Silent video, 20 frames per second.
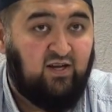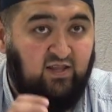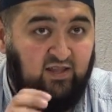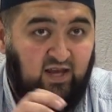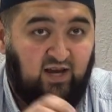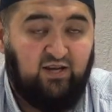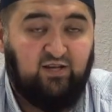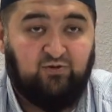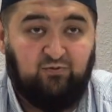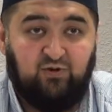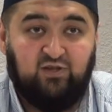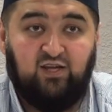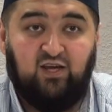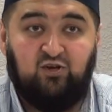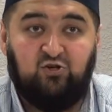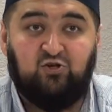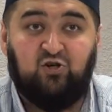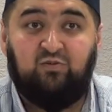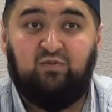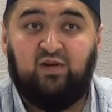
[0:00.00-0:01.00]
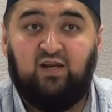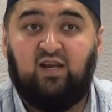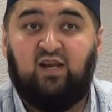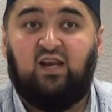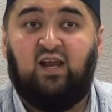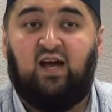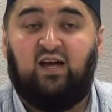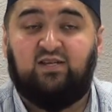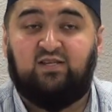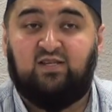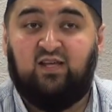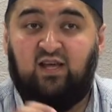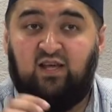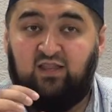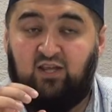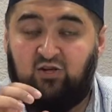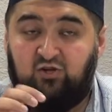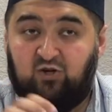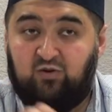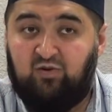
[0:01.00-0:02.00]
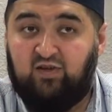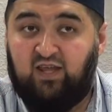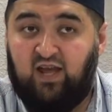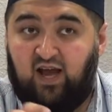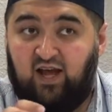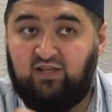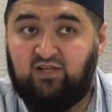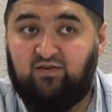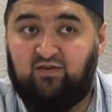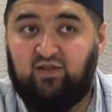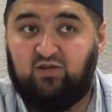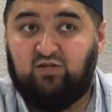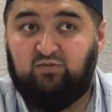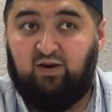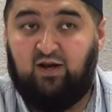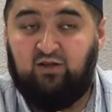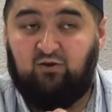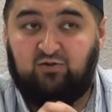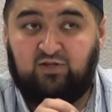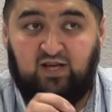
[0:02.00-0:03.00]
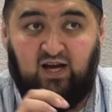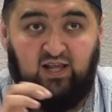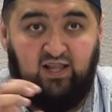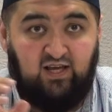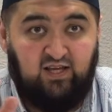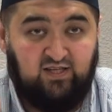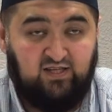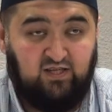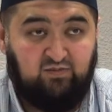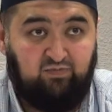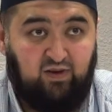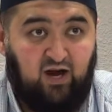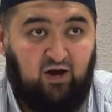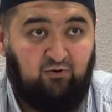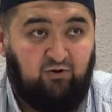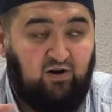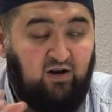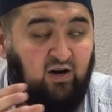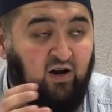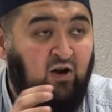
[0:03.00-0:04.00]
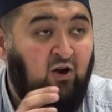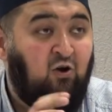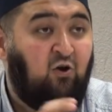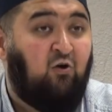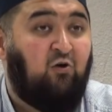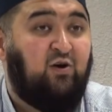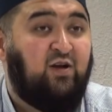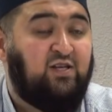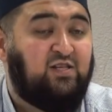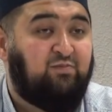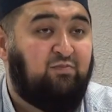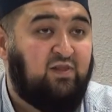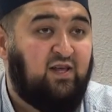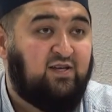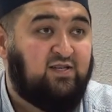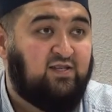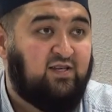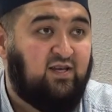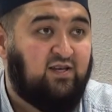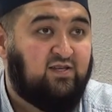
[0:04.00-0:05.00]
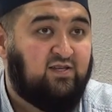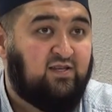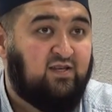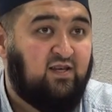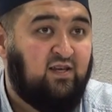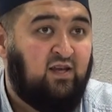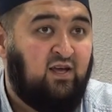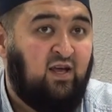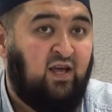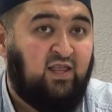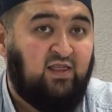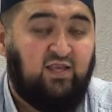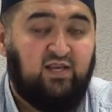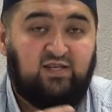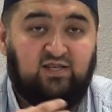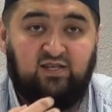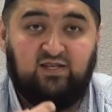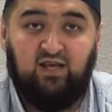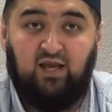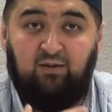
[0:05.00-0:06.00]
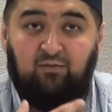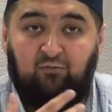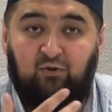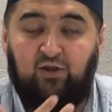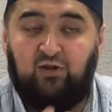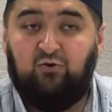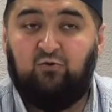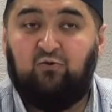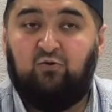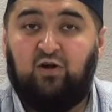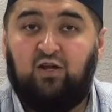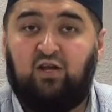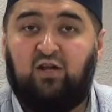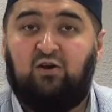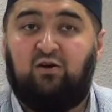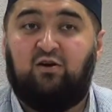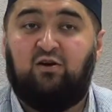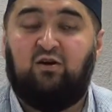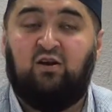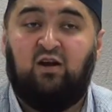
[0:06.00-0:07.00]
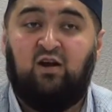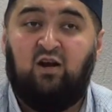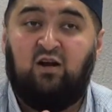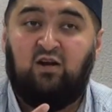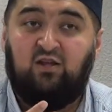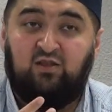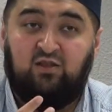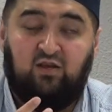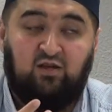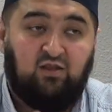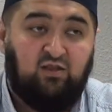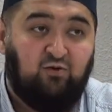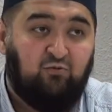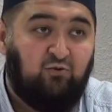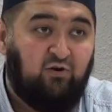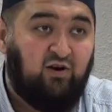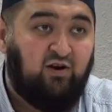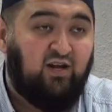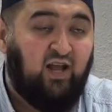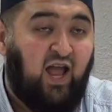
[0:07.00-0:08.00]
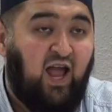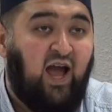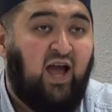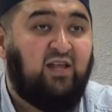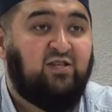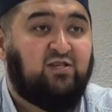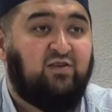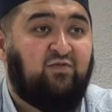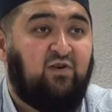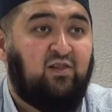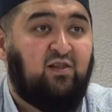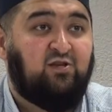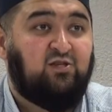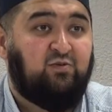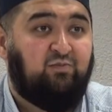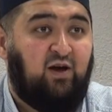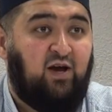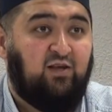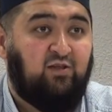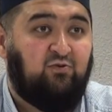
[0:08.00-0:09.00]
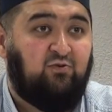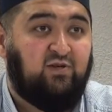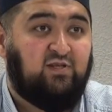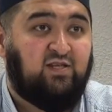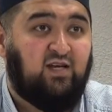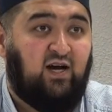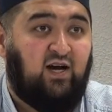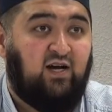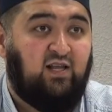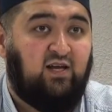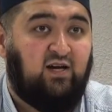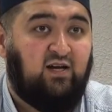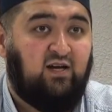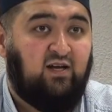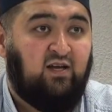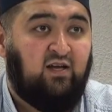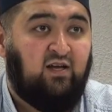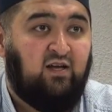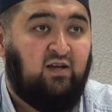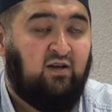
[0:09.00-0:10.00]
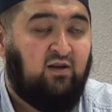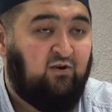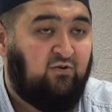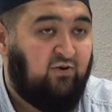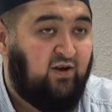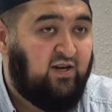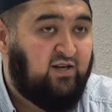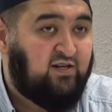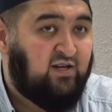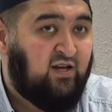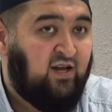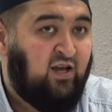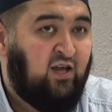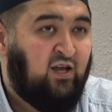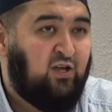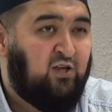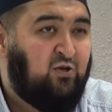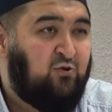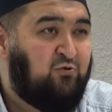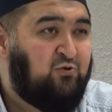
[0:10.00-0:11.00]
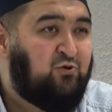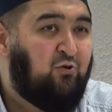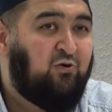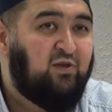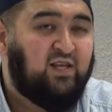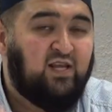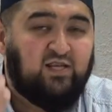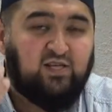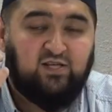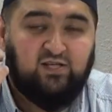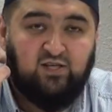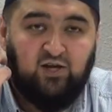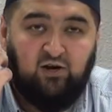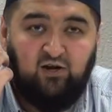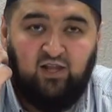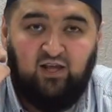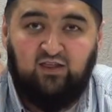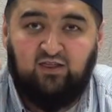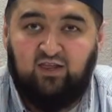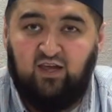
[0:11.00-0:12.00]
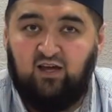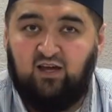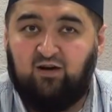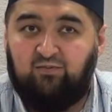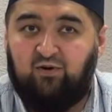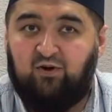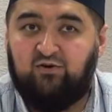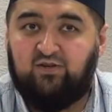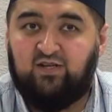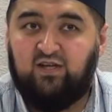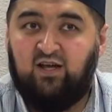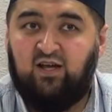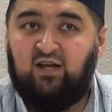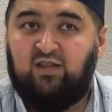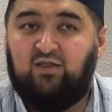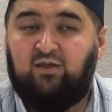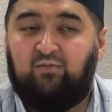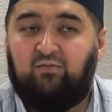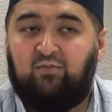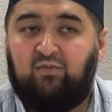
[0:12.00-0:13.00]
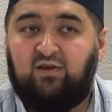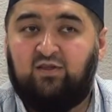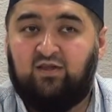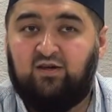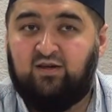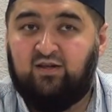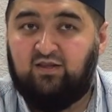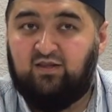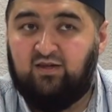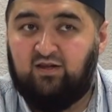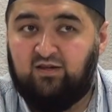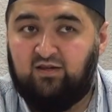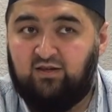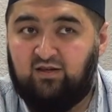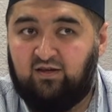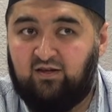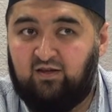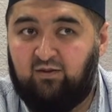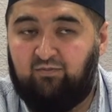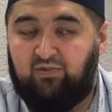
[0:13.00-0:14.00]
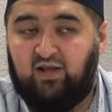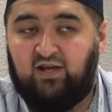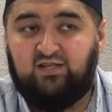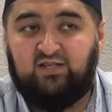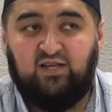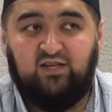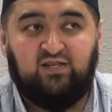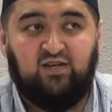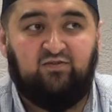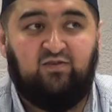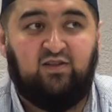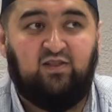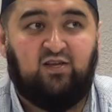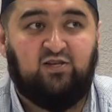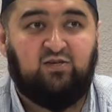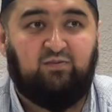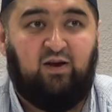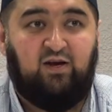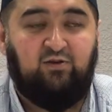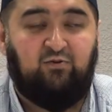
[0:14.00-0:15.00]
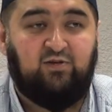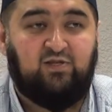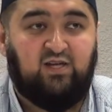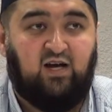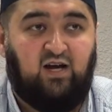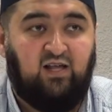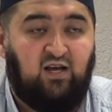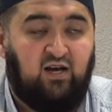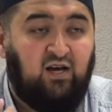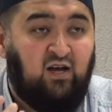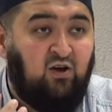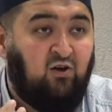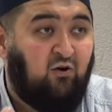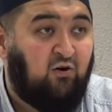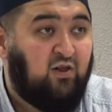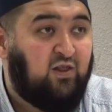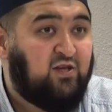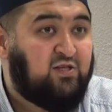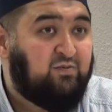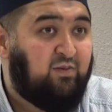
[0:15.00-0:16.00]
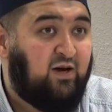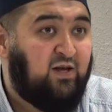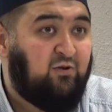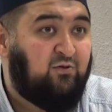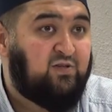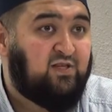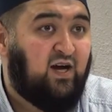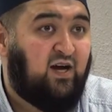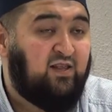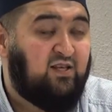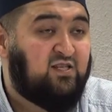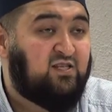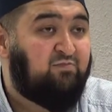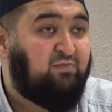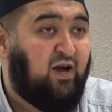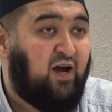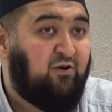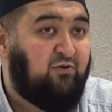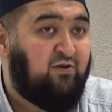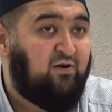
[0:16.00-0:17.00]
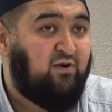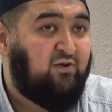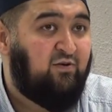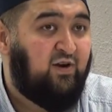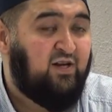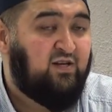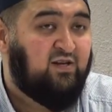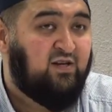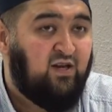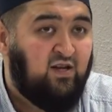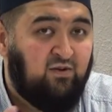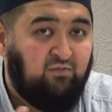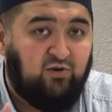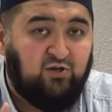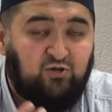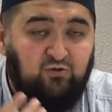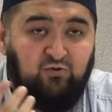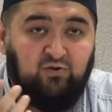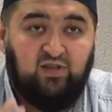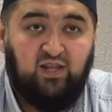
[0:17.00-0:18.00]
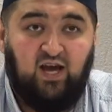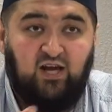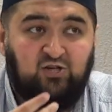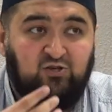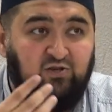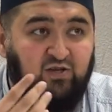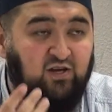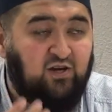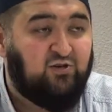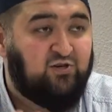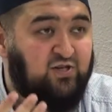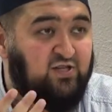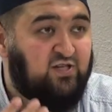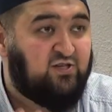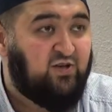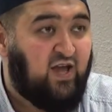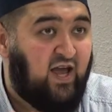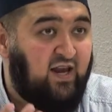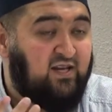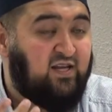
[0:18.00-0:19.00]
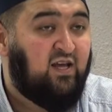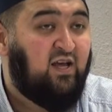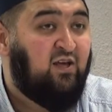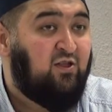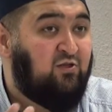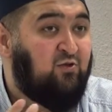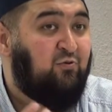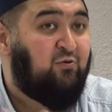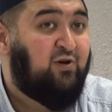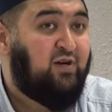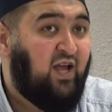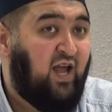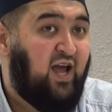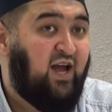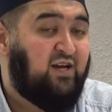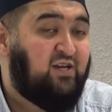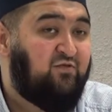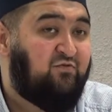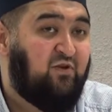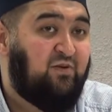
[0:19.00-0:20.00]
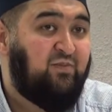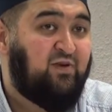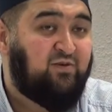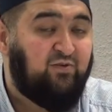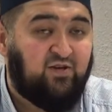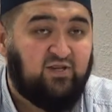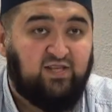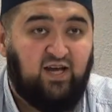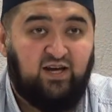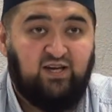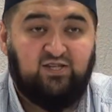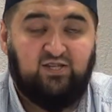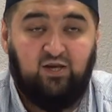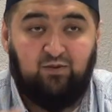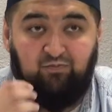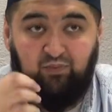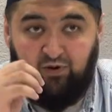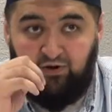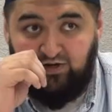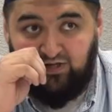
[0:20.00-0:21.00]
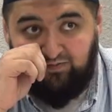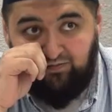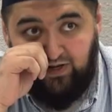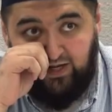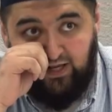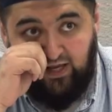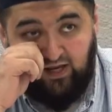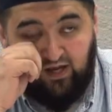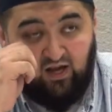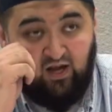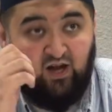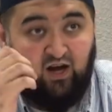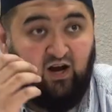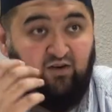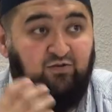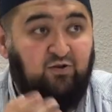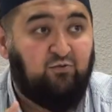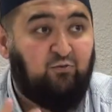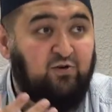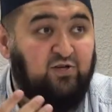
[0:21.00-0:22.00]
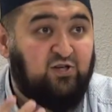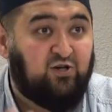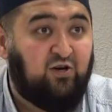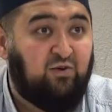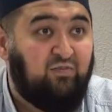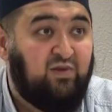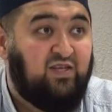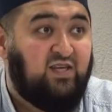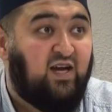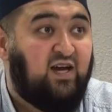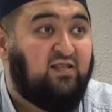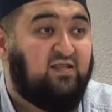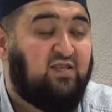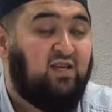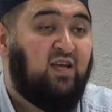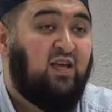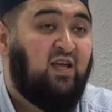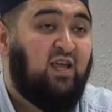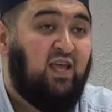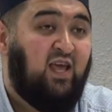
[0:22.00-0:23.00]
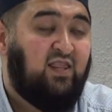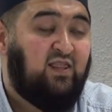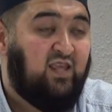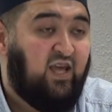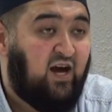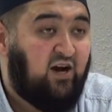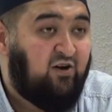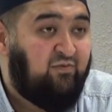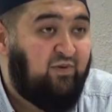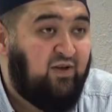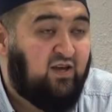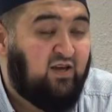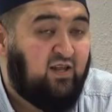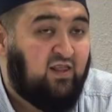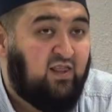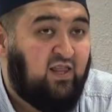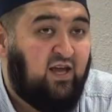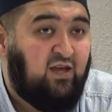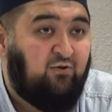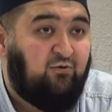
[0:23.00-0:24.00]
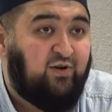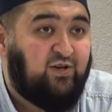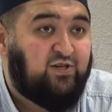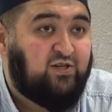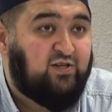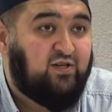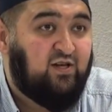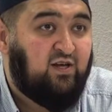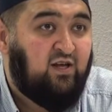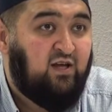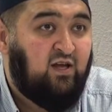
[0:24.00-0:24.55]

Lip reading: That is what they interpreted it as. They interpreted the hands of Allah subhanahu wa ta'ala as his power or his blessings. This is when you hear the word hands of Allah subhanahu wa ta'ala, right? You don't necessarily think about the blessings of Allah subhanahu wa ta'ala or Allah subhanahu wa ta'ala's power, right? But you would naturally understand the word hand from it, because that is the apparent meaning of the term yad in the Arabic language.